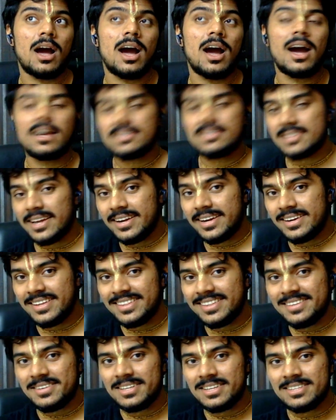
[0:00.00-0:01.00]
I said in
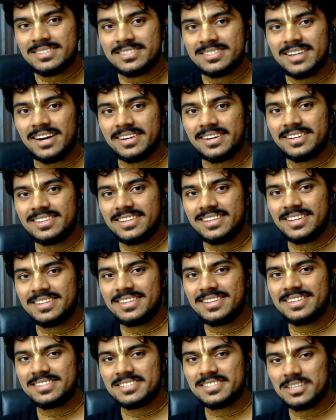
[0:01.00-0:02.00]
the starting that
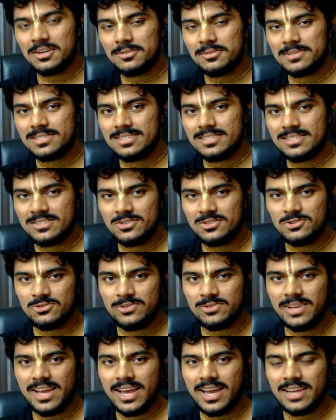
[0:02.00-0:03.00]
these services
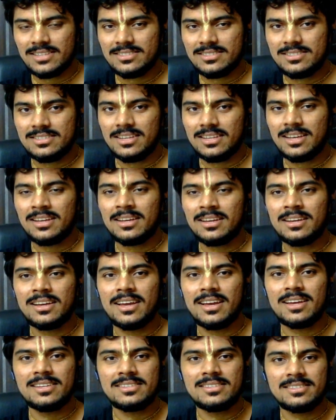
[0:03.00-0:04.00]
usually acts
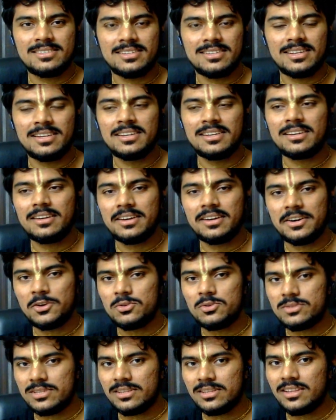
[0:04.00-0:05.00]
as in
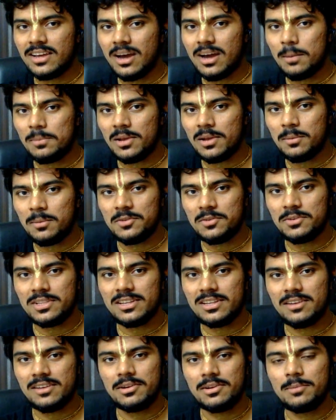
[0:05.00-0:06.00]
reducing the coupling between
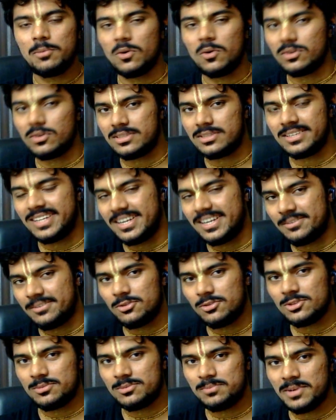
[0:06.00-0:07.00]
the different pods, and that
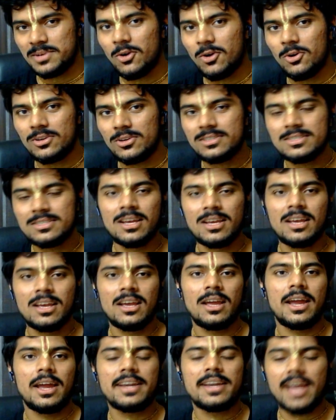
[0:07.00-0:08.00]
was because
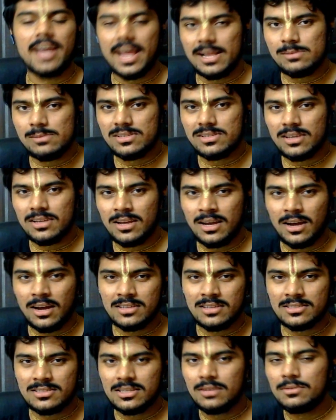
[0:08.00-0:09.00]
it helps a
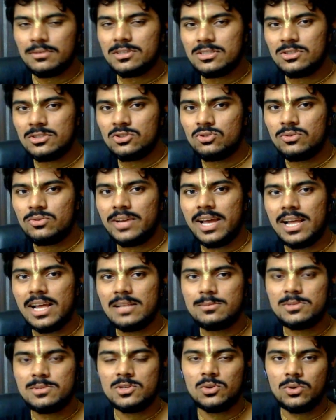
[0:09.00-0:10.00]
service usually
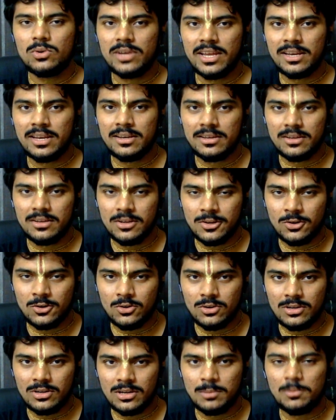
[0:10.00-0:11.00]
helps you in
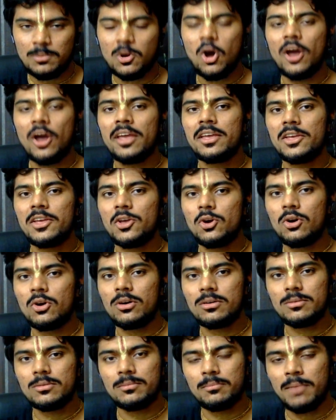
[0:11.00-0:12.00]
deploying
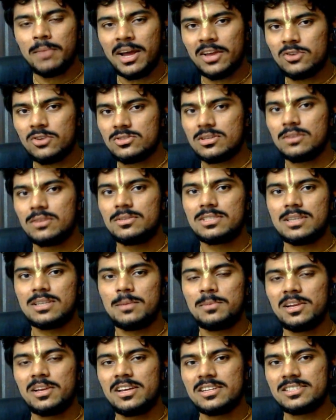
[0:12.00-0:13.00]
your microservice
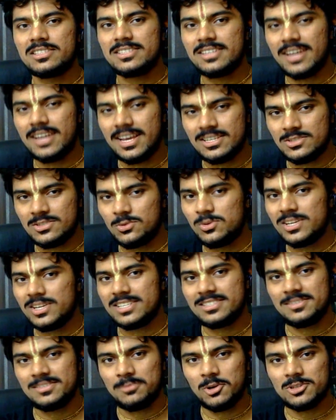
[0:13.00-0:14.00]
application as soon
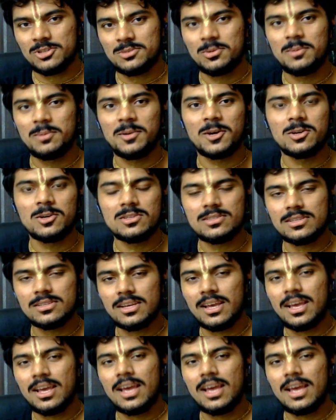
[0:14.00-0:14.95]
as possible, because